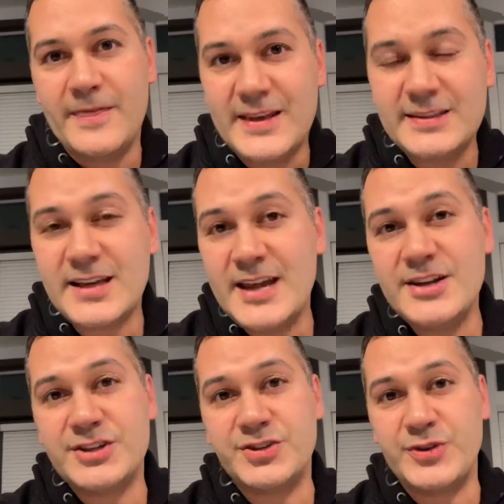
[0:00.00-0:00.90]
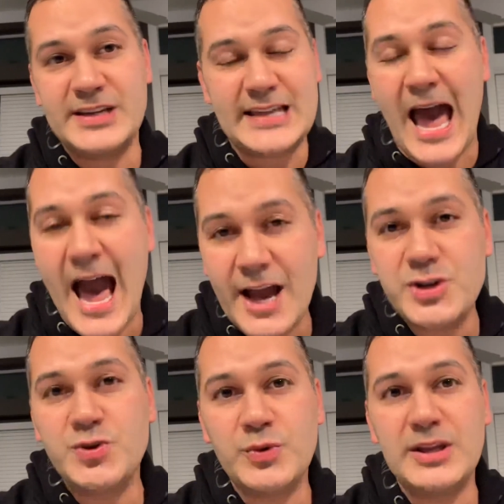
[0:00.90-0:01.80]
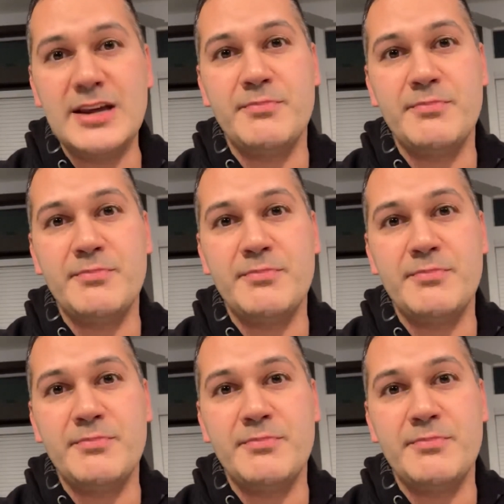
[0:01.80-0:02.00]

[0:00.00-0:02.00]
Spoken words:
This industry is actually,